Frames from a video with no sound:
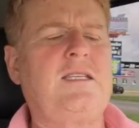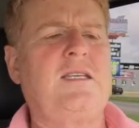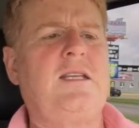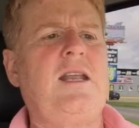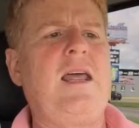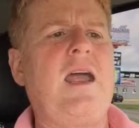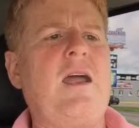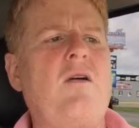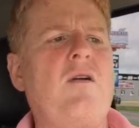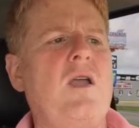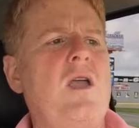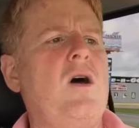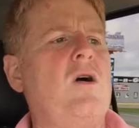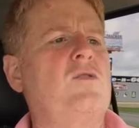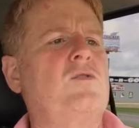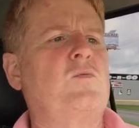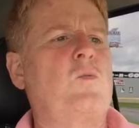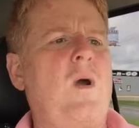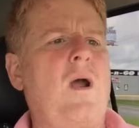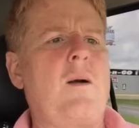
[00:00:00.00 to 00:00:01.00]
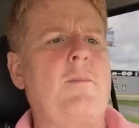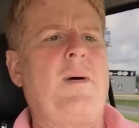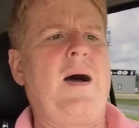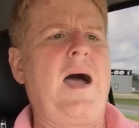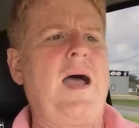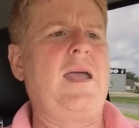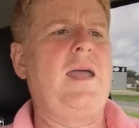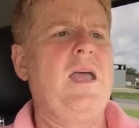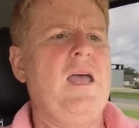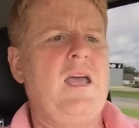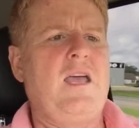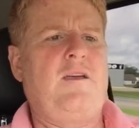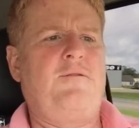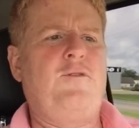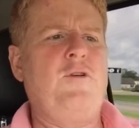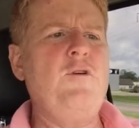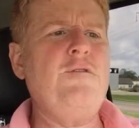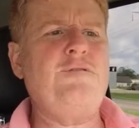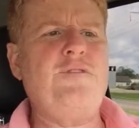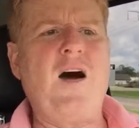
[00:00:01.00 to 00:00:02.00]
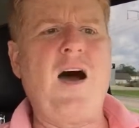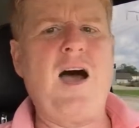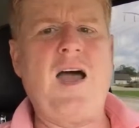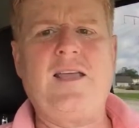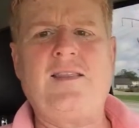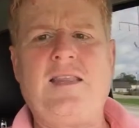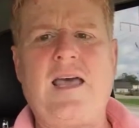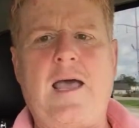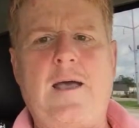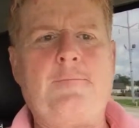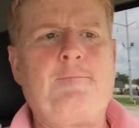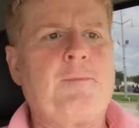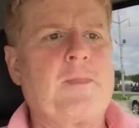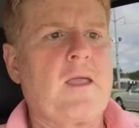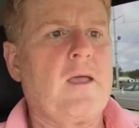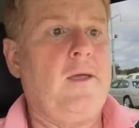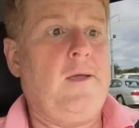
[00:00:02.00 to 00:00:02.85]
scenarios whereby if you find that